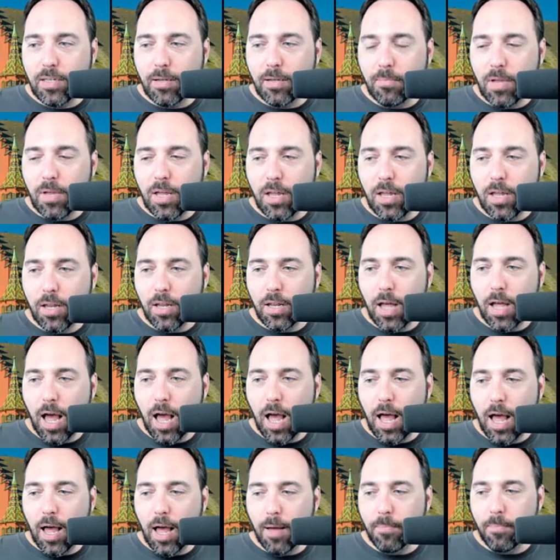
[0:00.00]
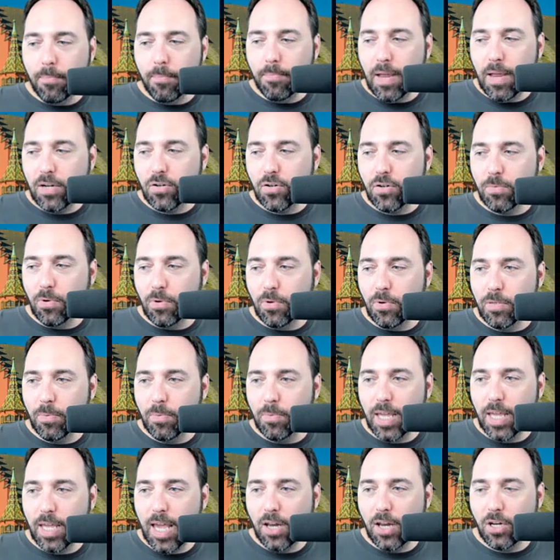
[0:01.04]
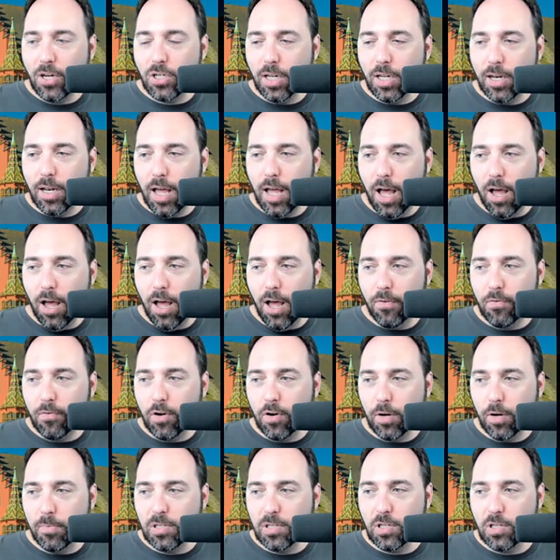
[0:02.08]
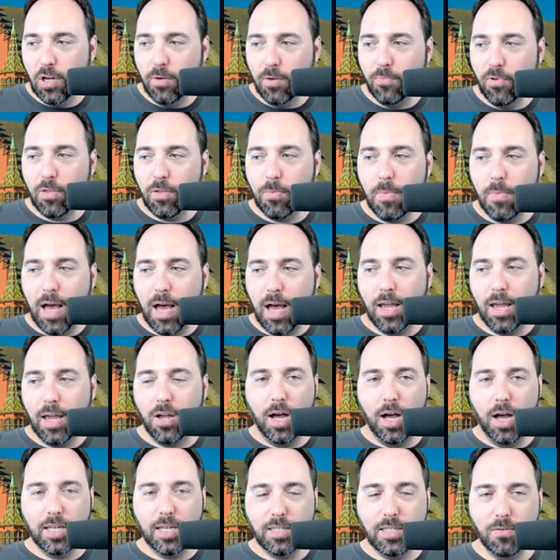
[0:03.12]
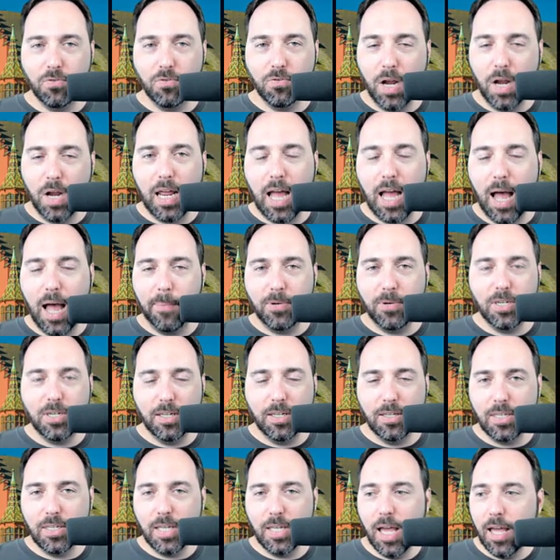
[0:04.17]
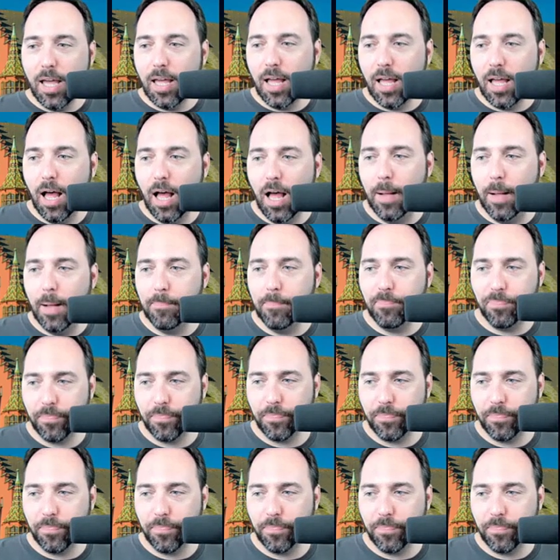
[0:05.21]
I am doing some matrix multiplication of chromosome with my cost of training options